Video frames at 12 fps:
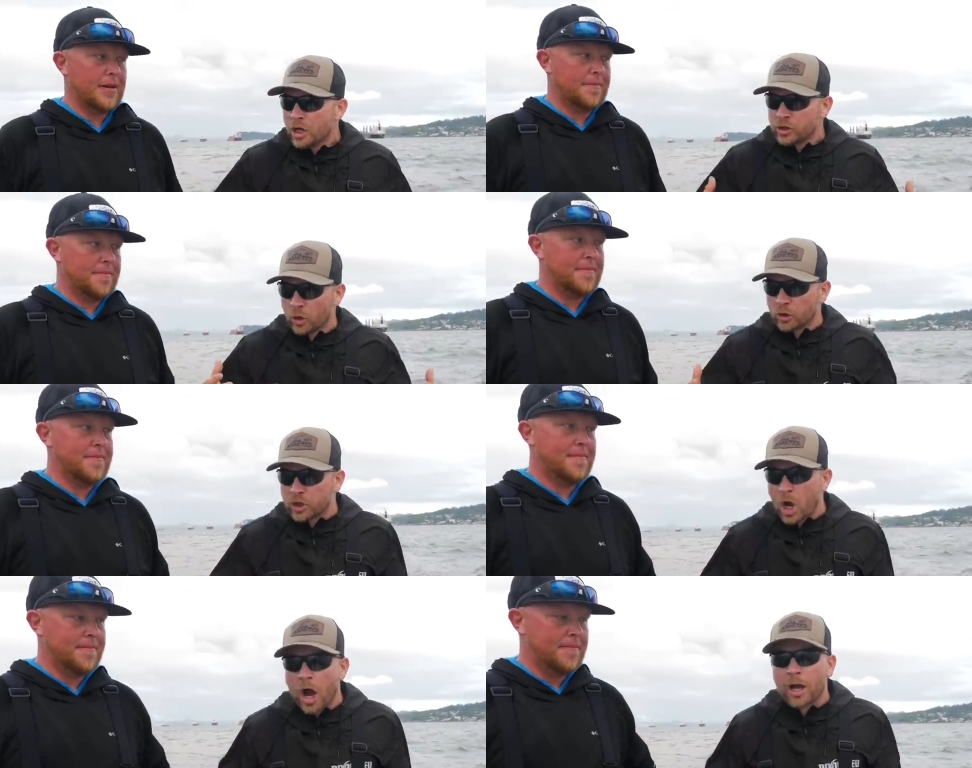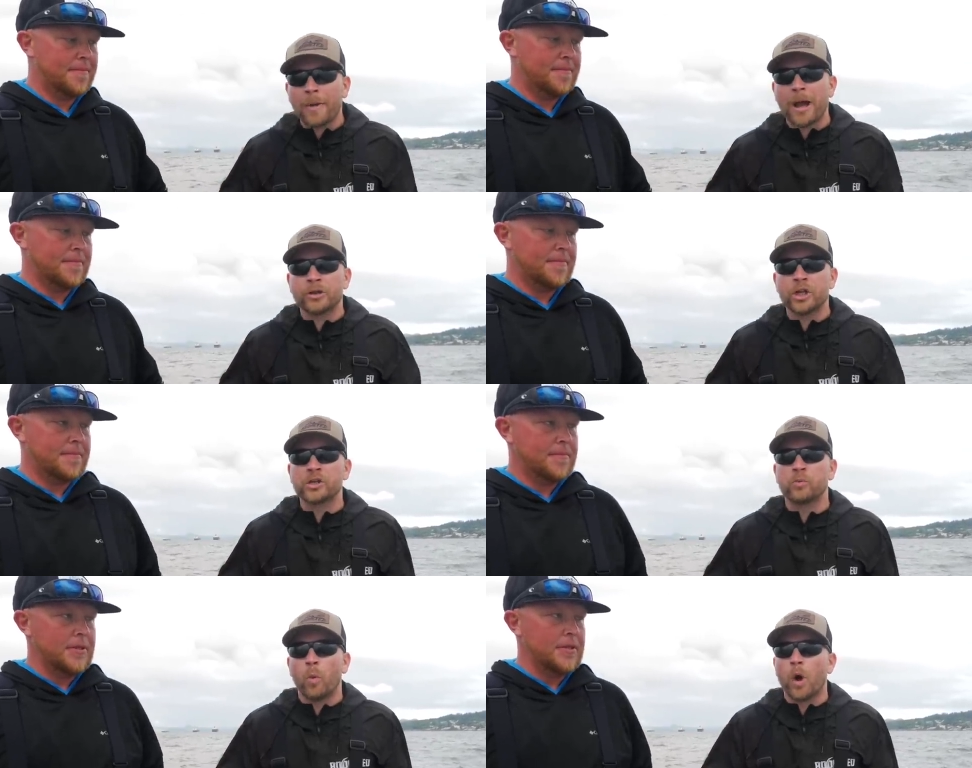Speaker 1: So talk about
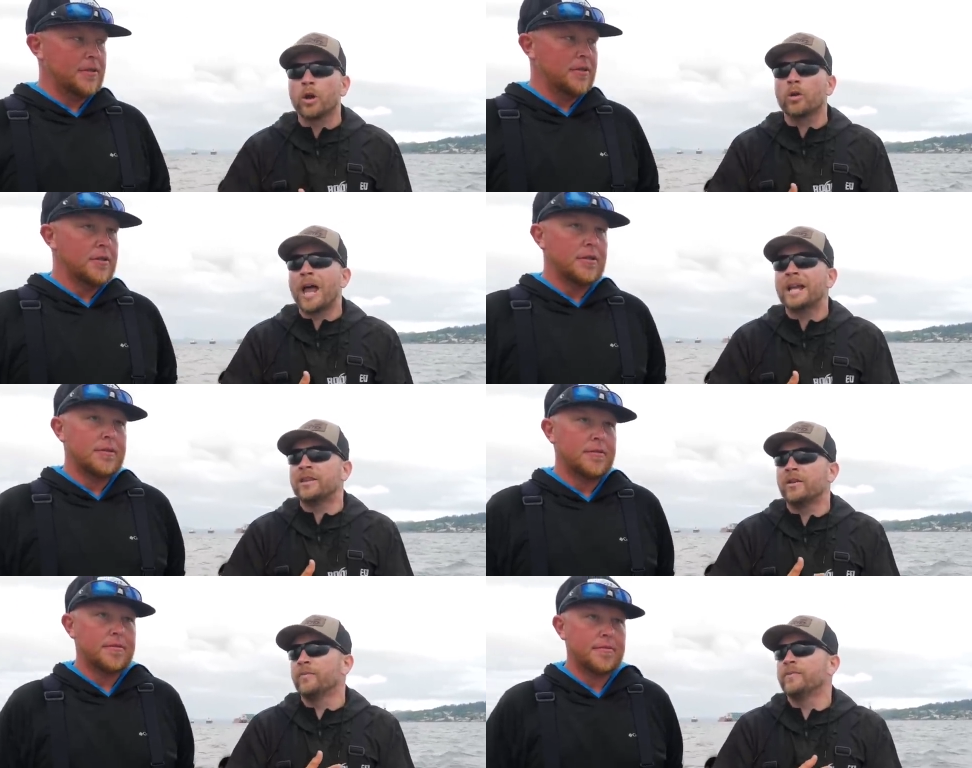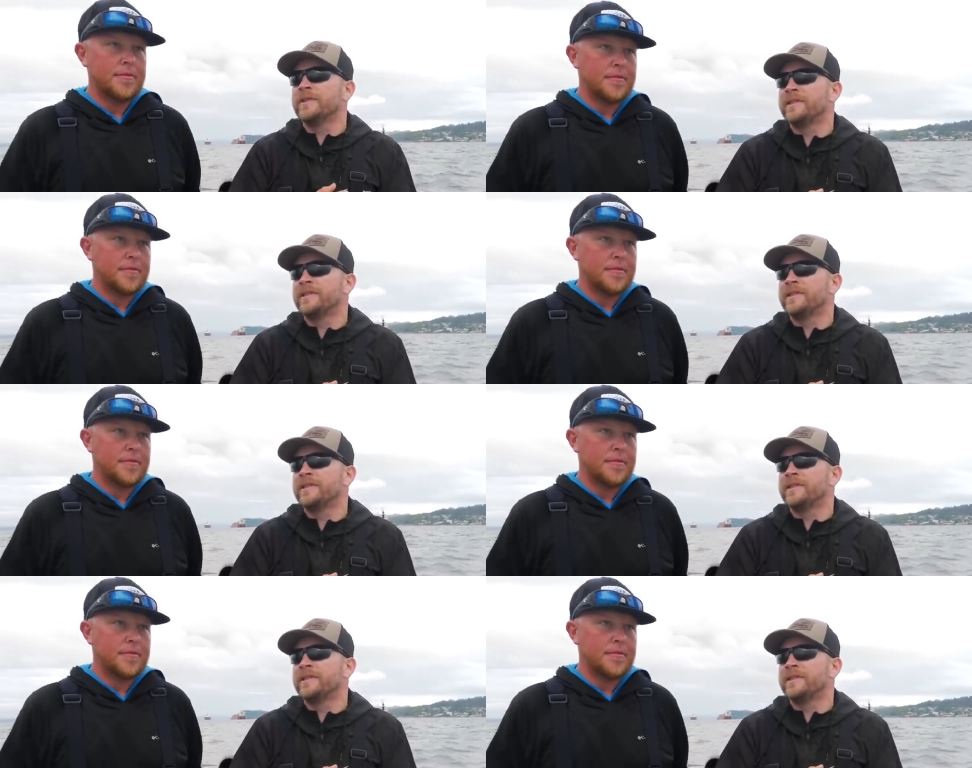just what are like the,